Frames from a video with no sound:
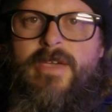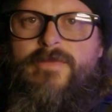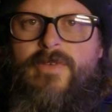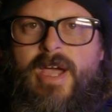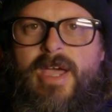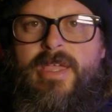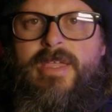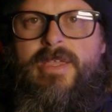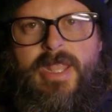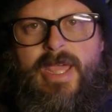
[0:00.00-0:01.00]

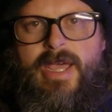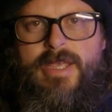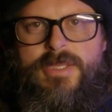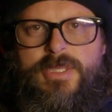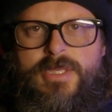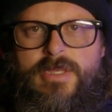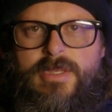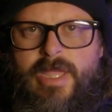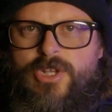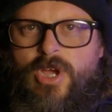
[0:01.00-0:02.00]
EFI, it has
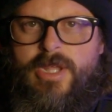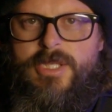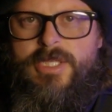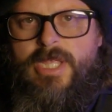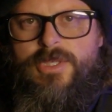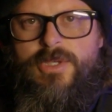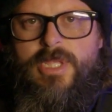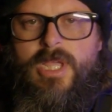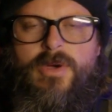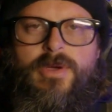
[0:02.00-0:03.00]
electronic sensors
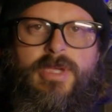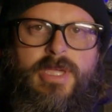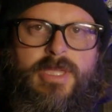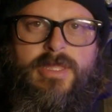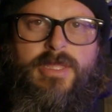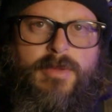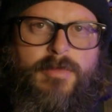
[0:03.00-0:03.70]
that go into